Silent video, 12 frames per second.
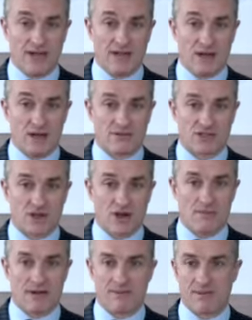and over
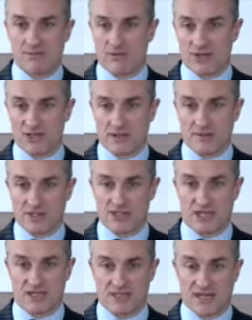time, many people think they'll be
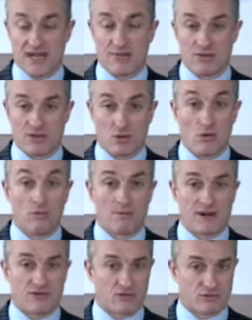shut down with all
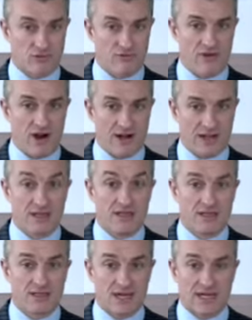petrol refining
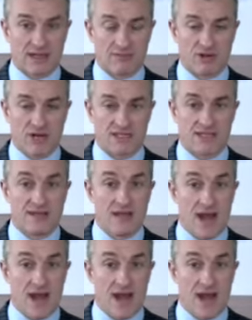taking place